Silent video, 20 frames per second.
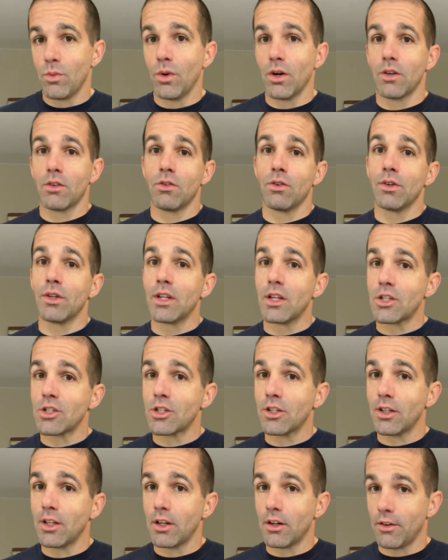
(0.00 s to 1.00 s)
where
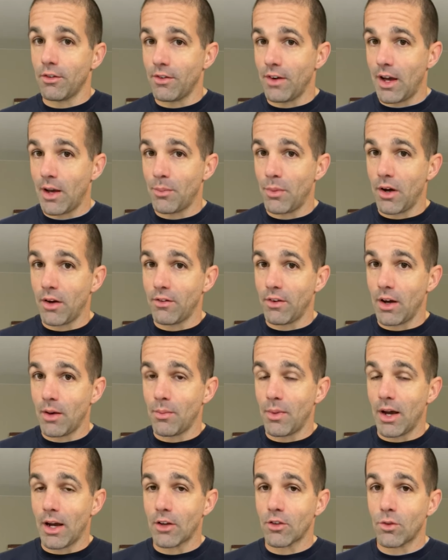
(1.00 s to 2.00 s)
traditionally on a 5x5
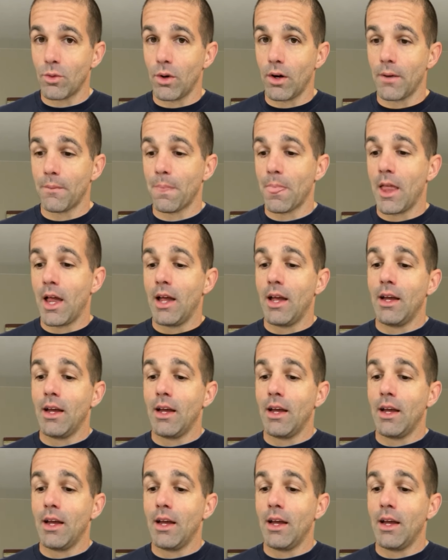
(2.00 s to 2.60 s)
back squat,